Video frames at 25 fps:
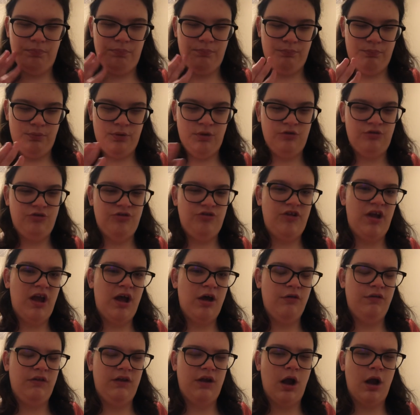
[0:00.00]
push
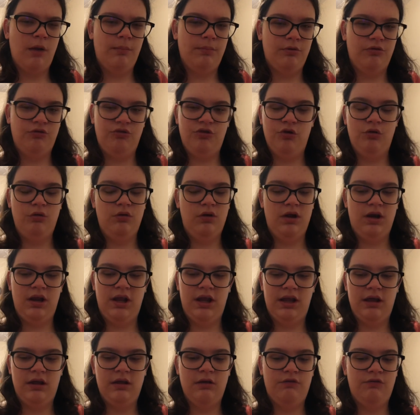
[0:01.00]
down the
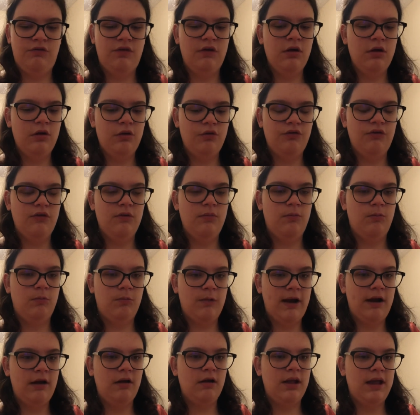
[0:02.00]
opportunity, because there are some
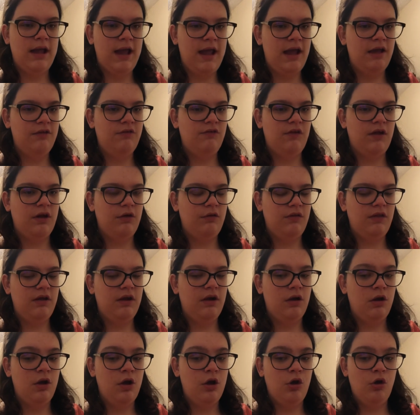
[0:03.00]
rare cats out
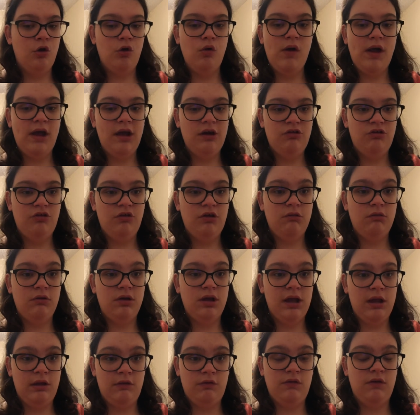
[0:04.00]
there who actually will
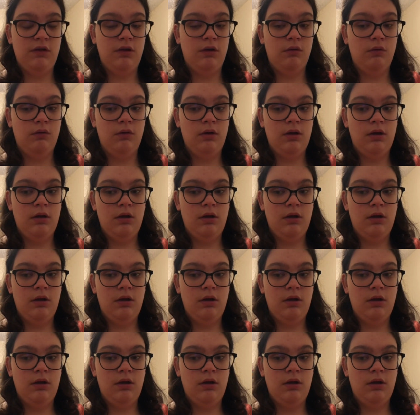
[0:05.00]
kiss you.